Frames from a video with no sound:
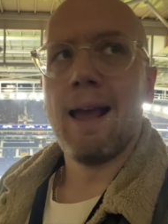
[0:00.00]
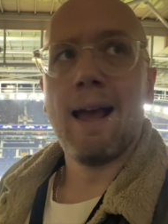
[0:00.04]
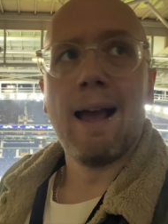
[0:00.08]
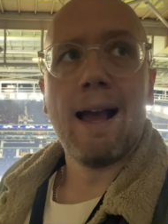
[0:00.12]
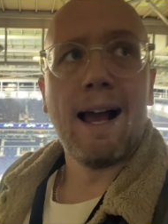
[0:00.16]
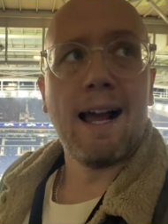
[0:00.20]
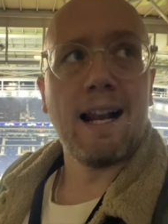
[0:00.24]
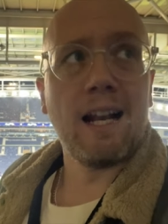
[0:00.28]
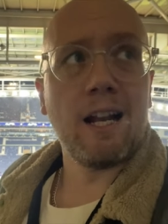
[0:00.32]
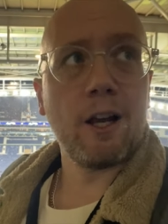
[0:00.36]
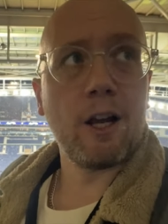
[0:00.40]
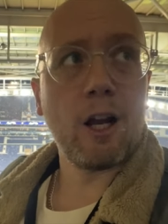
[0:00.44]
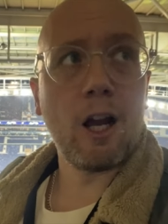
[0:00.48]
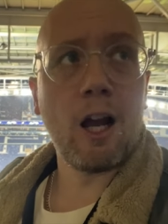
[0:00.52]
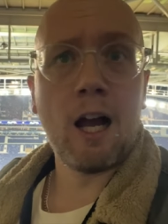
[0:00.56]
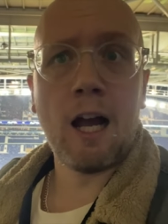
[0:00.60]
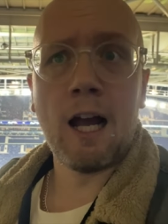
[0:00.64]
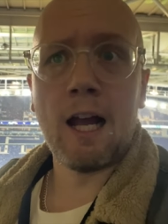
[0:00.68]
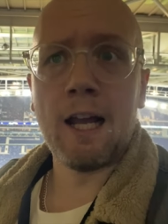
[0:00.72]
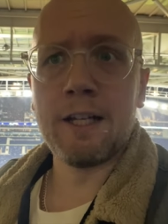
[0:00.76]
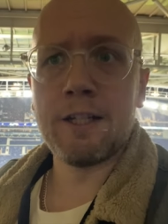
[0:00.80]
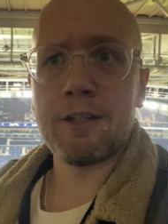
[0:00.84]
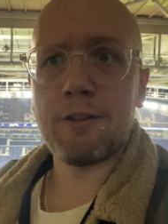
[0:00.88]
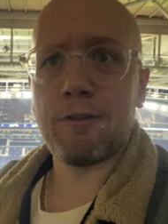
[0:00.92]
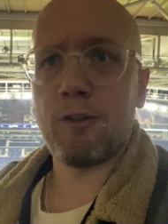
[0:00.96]
Hello
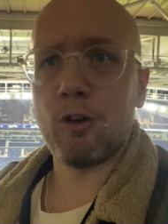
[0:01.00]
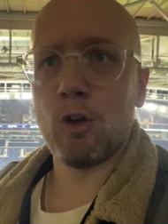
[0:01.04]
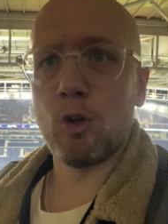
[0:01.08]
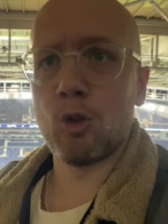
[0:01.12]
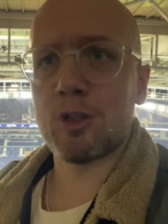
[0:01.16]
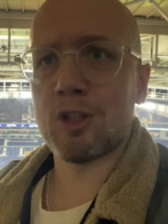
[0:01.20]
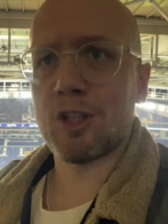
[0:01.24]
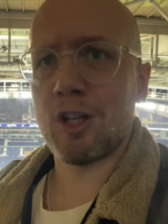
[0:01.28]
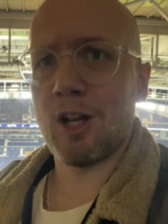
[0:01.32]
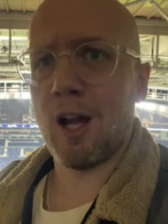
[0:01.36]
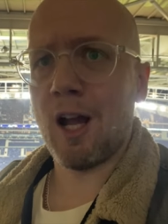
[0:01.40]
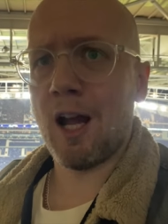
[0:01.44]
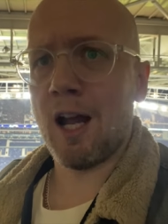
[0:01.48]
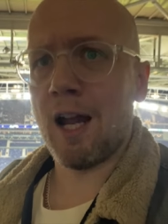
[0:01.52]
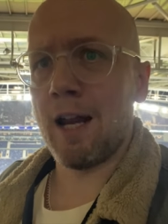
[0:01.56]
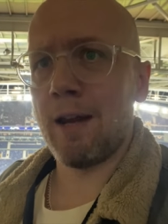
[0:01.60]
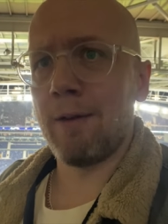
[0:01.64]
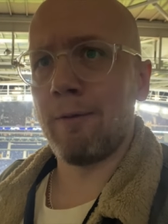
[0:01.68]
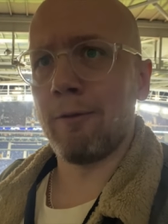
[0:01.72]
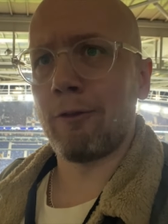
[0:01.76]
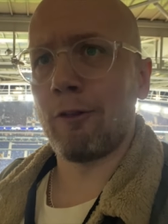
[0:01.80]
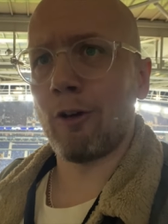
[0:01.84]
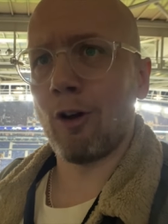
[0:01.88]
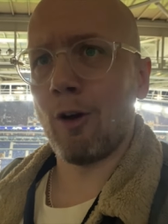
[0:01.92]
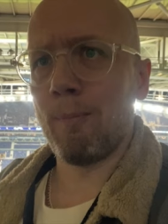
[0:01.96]
guys, full
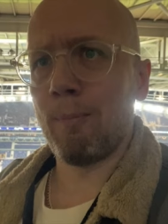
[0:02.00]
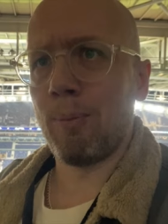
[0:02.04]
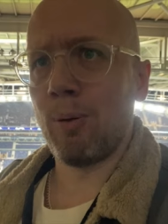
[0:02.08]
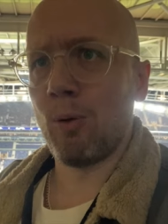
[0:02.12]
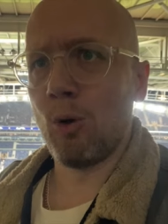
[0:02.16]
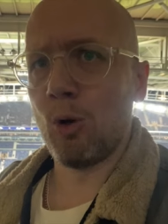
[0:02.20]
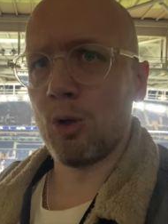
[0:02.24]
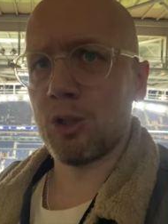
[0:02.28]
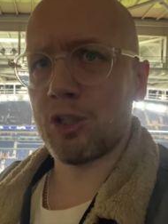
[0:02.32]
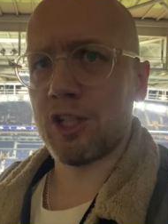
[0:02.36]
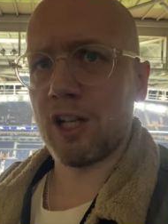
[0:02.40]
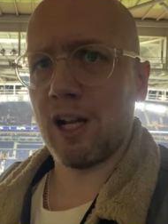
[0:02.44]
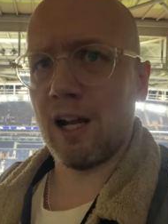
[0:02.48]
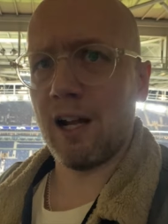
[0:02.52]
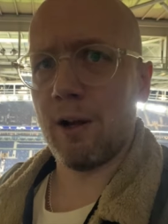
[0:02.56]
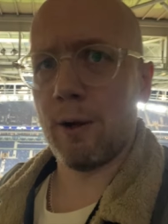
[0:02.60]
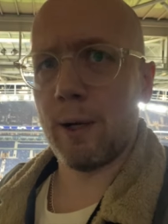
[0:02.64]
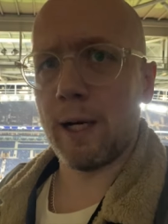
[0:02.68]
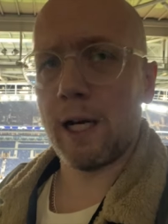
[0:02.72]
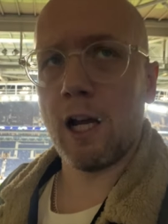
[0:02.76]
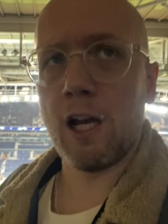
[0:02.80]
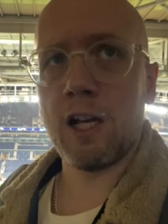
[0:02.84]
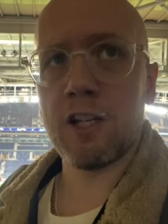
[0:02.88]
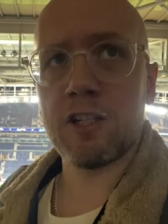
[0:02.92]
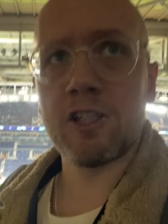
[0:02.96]
time from Porto,
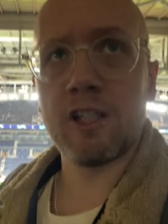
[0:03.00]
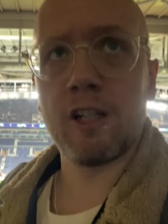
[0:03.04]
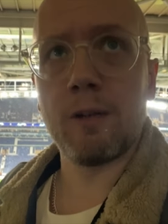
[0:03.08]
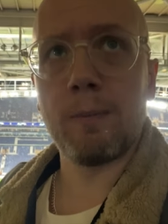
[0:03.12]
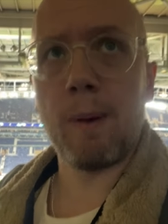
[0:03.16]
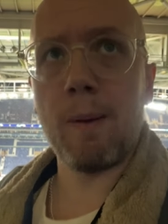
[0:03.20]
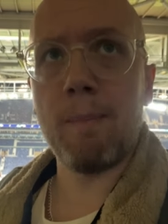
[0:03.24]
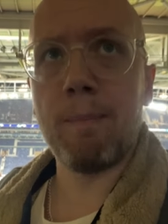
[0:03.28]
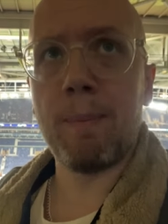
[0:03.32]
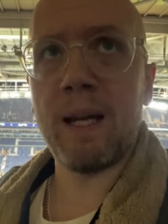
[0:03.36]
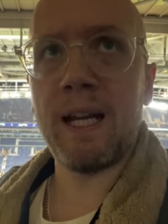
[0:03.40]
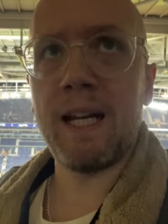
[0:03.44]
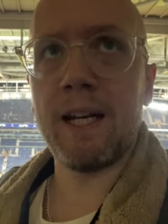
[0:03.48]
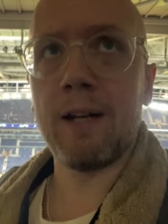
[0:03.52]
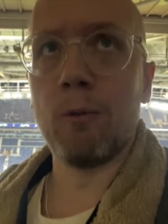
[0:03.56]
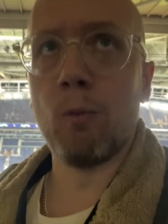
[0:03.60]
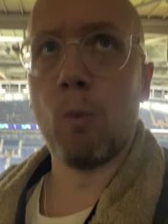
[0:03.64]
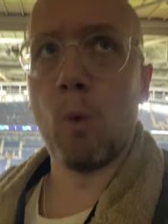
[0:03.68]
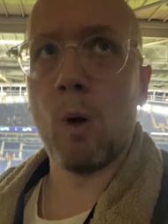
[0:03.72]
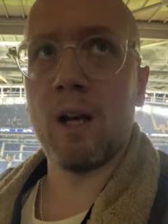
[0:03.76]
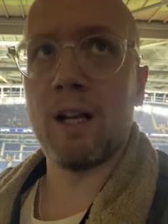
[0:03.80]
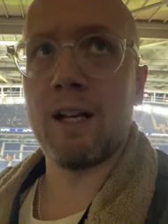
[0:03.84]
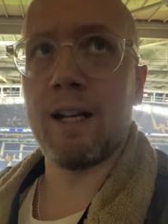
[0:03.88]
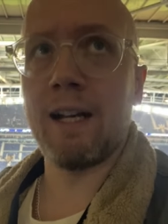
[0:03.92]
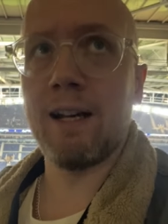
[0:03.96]
and Arsenal have been beaten
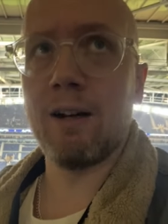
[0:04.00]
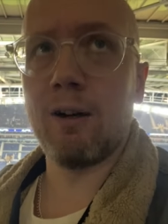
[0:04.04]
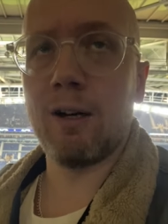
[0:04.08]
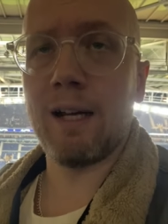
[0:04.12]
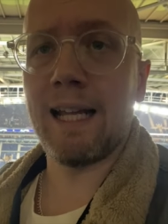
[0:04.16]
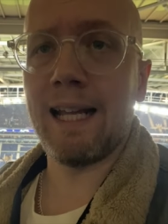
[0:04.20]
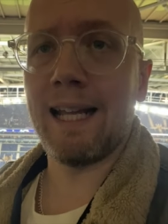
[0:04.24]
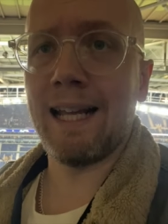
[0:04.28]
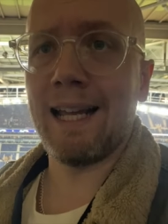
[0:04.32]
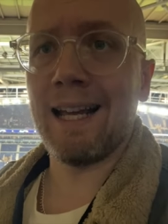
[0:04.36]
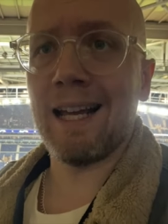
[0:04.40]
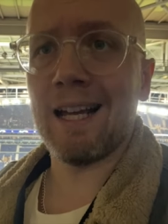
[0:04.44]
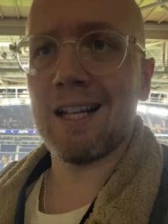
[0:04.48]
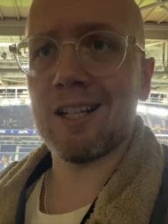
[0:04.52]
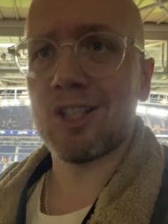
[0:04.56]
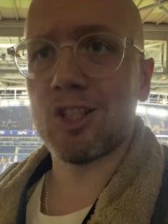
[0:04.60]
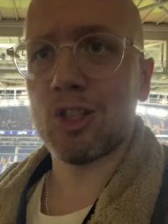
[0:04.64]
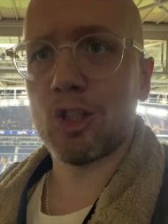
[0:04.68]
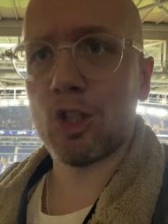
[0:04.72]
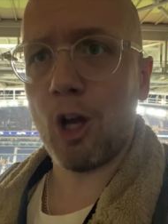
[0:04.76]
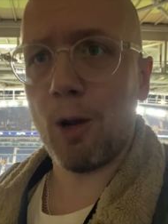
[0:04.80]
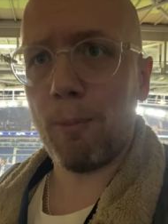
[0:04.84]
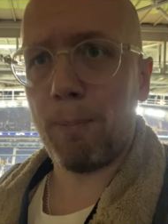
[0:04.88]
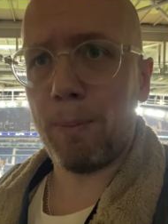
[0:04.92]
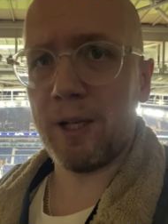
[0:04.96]
1-0 here. A
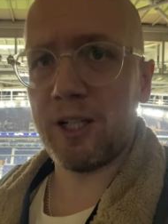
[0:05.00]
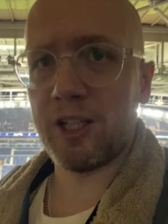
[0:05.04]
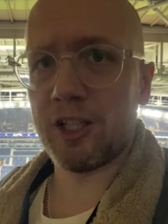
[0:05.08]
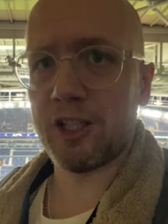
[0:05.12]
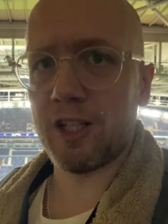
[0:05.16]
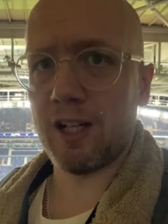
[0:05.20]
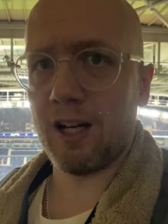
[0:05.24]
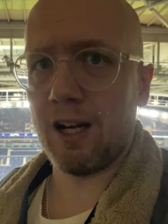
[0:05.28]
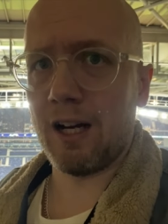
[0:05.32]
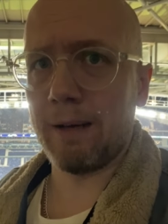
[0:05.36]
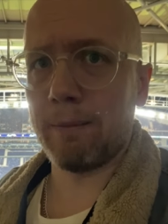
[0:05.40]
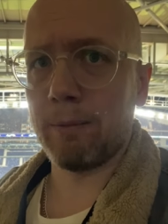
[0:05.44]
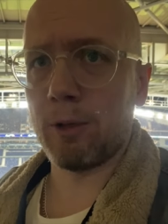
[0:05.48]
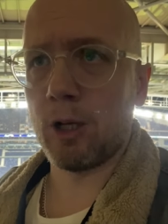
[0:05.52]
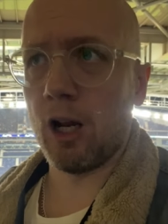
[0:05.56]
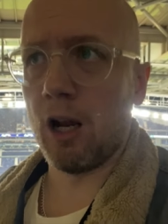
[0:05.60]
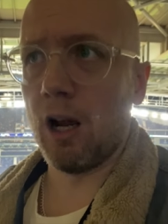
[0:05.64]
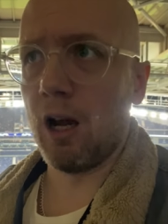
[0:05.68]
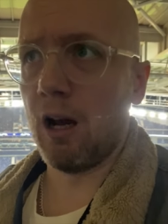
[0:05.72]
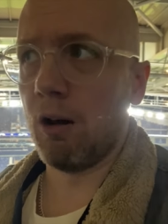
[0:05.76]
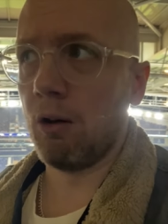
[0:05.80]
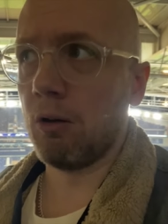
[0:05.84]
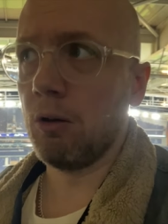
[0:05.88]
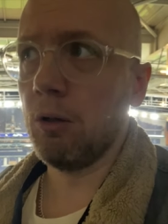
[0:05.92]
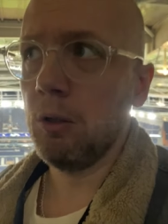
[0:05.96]
stoppage time
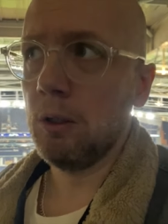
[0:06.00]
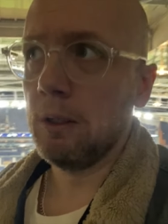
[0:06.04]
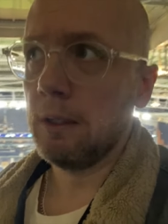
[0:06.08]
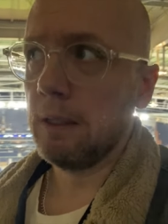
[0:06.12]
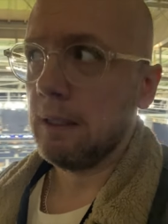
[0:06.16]
goal.